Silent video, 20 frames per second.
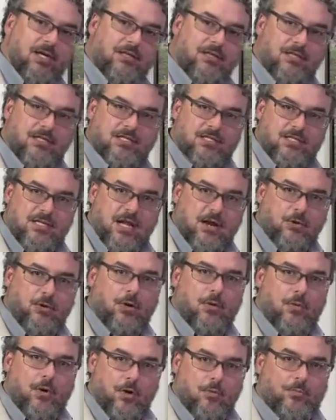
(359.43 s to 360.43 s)
in this
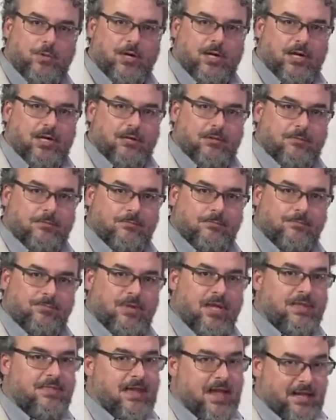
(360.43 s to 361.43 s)
narrow opening,
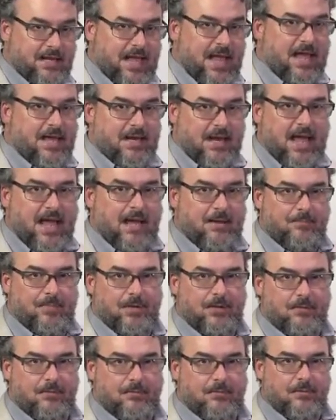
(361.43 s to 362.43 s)
and that can
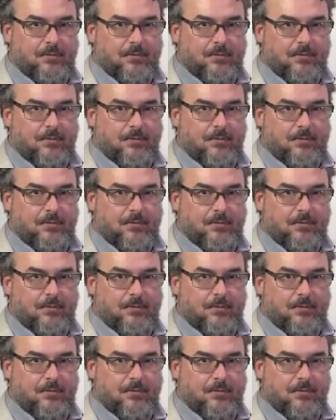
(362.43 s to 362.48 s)
happen.